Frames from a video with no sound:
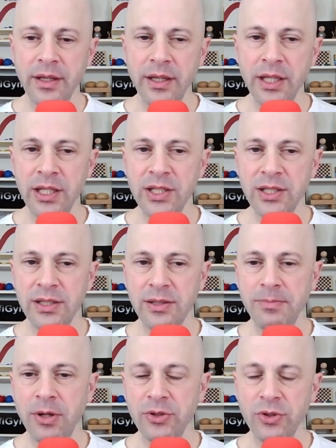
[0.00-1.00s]
He's
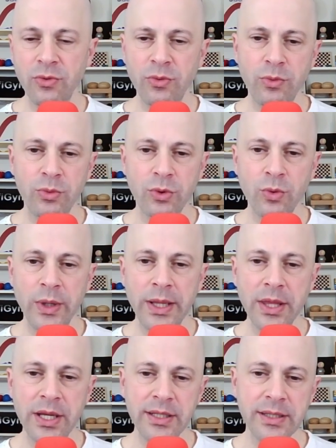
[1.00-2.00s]
supposed to
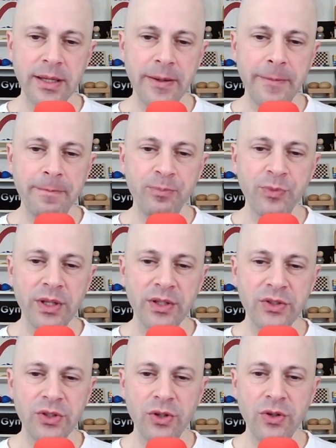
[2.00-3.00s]
win this.
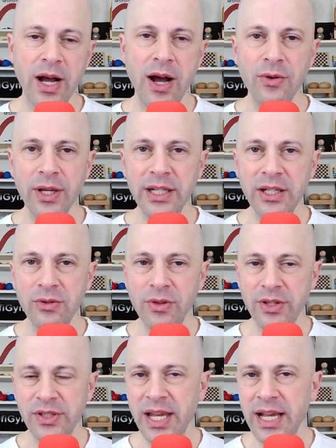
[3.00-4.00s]
So how can he do
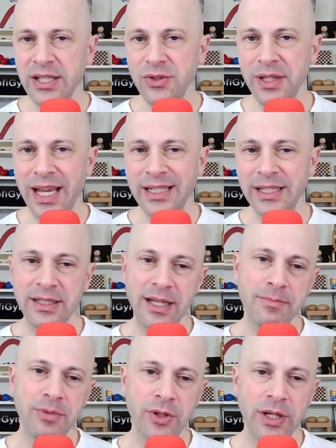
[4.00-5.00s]
this? He has to gain a
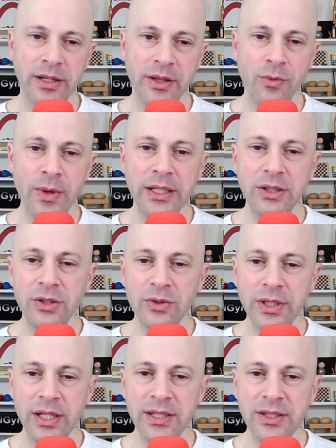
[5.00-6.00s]
tempo. And the way to
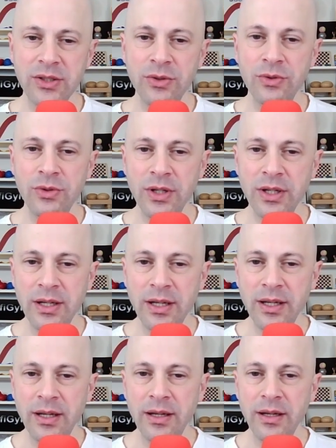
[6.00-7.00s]
do it is to
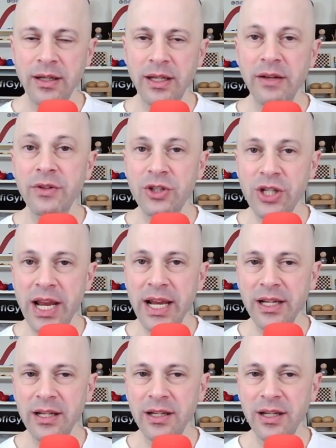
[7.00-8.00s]
give a
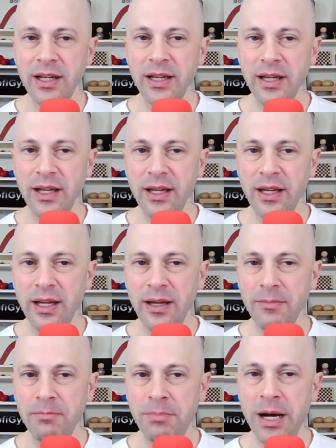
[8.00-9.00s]
check
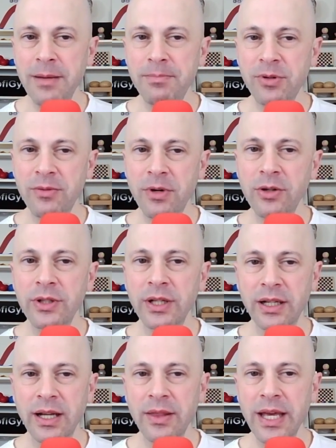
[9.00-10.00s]
by
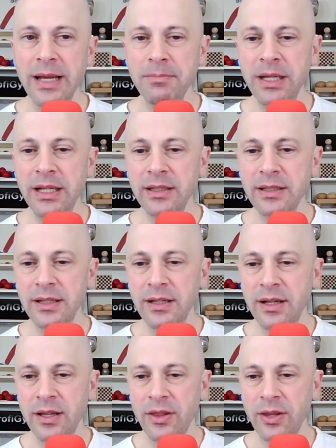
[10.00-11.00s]
promoting. And that means
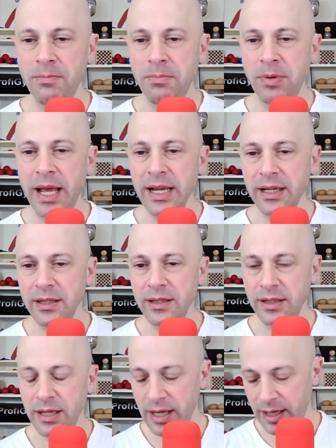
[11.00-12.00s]
the black
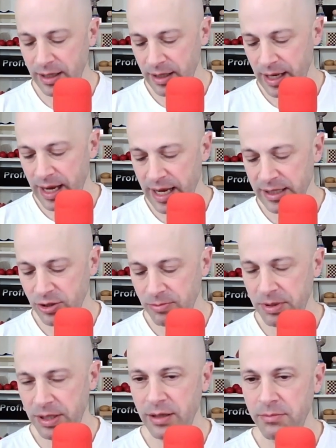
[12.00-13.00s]
king has to
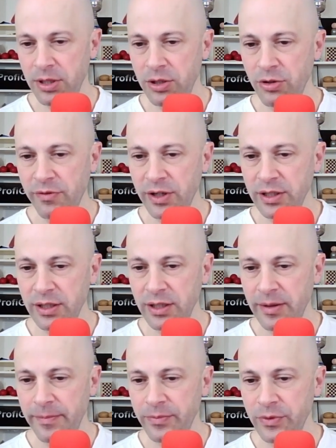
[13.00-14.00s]
be maneuvered
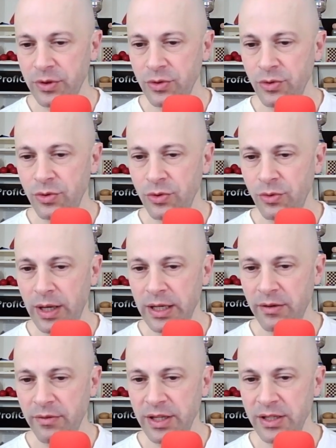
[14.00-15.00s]
to one
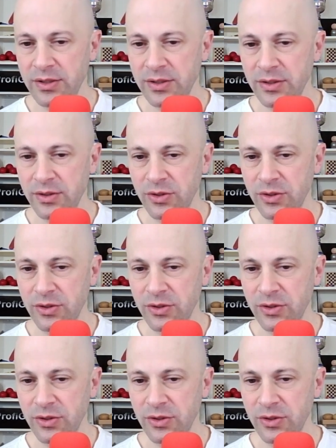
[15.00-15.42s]
of these